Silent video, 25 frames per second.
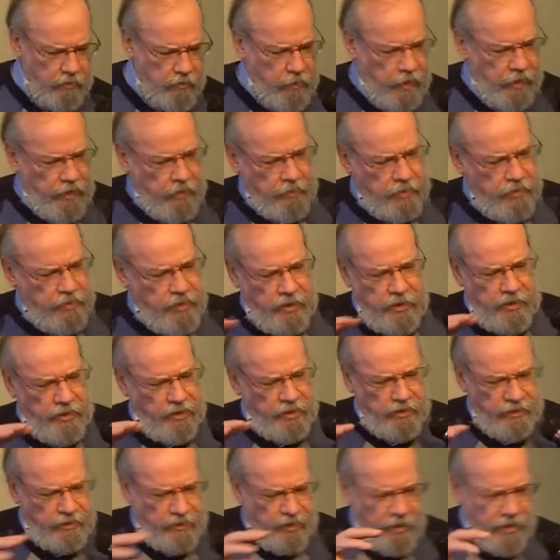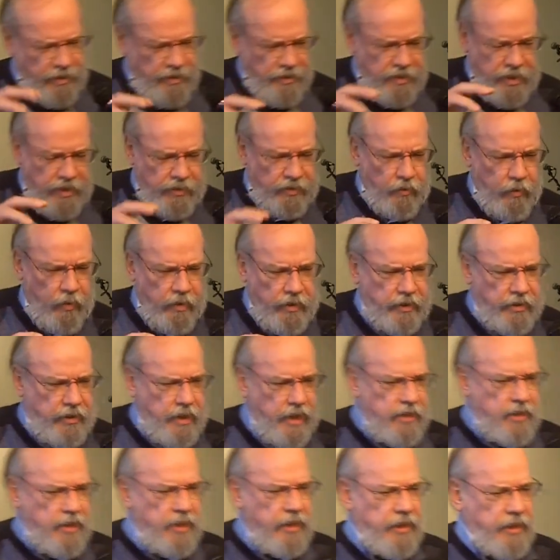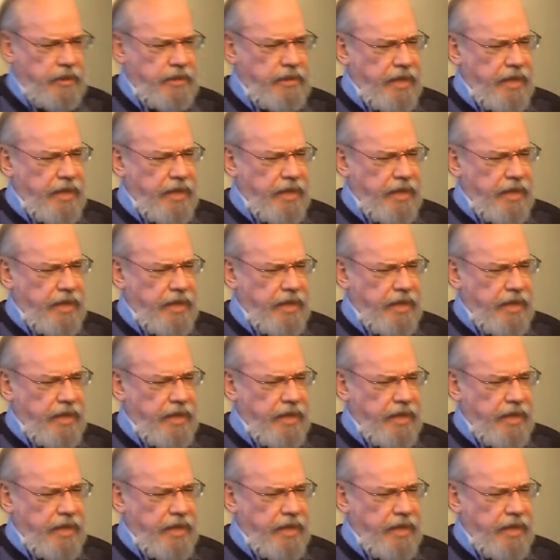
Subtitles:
the Bible's saying, God's not the one that does it.